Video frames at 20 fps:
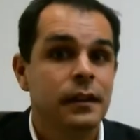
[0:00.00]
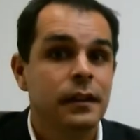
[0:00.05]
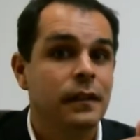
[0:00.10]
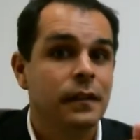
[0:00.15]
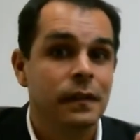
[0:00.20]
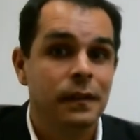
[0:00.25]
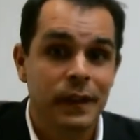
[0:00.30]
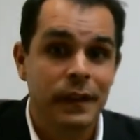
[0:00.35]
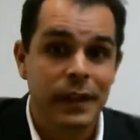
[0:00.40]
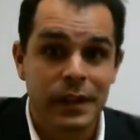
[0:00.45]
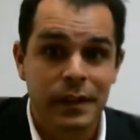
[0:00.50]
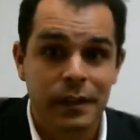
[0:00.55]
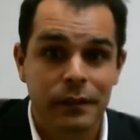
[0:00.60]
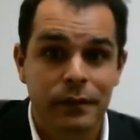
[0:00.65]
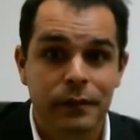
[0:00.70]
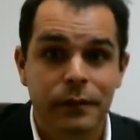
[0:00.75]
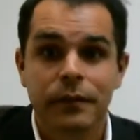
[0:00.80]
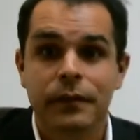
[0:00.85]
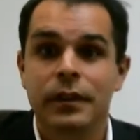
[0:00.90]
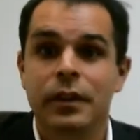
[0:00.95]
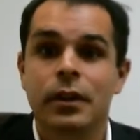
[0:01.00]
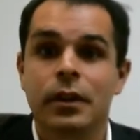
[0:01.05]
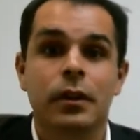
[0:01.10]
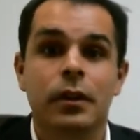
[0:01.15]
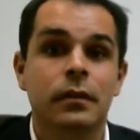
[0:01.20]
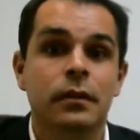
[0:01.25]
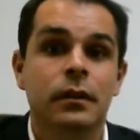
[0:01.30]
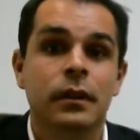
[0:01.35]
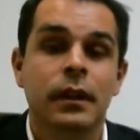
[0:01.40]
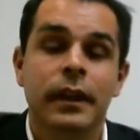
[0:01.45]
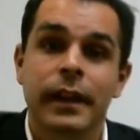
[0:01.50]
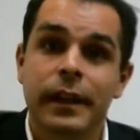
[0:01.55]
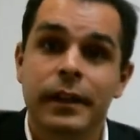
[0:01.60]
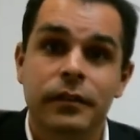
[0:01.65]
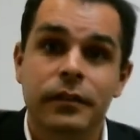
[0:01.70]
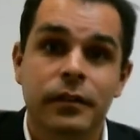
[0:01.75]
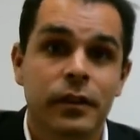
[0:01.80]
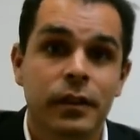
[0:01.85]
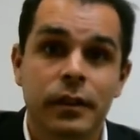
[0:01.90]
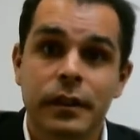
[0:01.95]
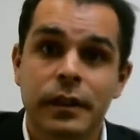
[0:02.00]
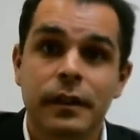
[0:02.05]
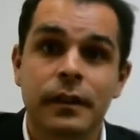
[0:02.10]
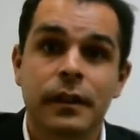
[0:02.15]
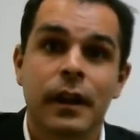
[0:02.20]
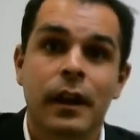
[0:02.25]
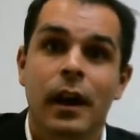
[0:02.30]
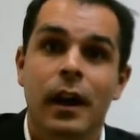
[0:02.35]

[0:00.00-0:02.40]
leave. You know, it's good.